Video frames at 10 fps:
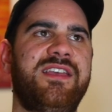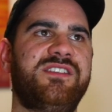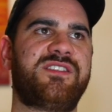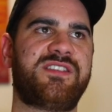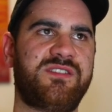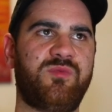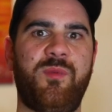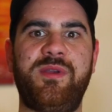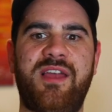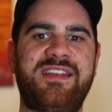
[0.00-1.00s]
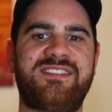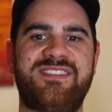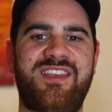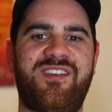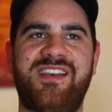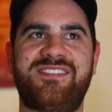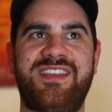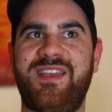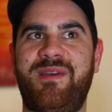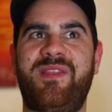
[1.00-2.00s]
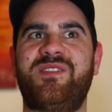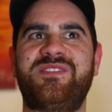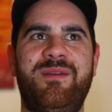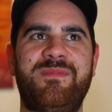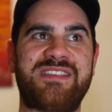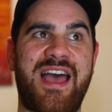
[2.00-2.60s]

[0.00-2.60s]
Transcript: So this is what we like to see, guys. Think about those numbers.